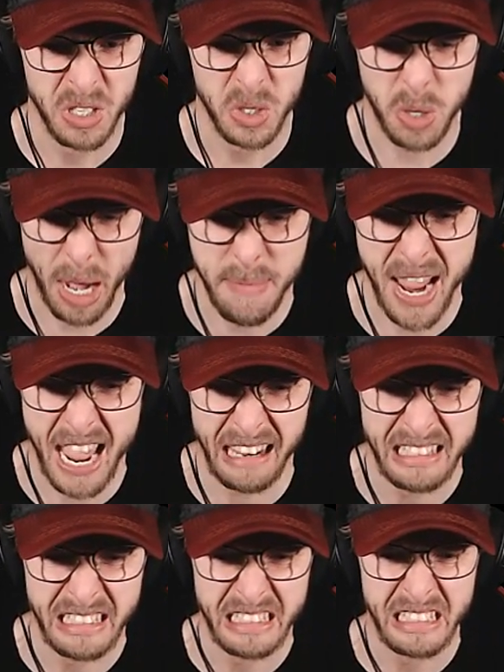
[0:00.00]
Trap
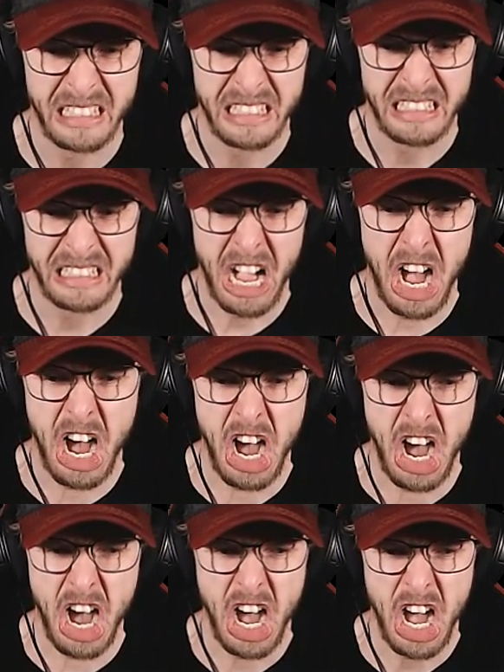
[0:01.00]
man!
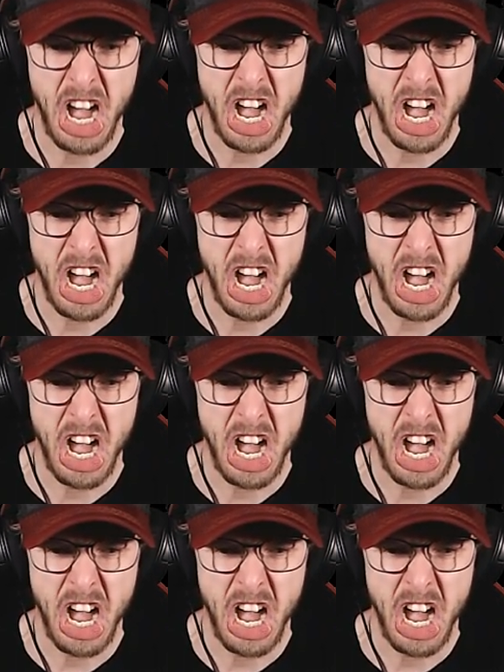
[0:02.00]
Oh!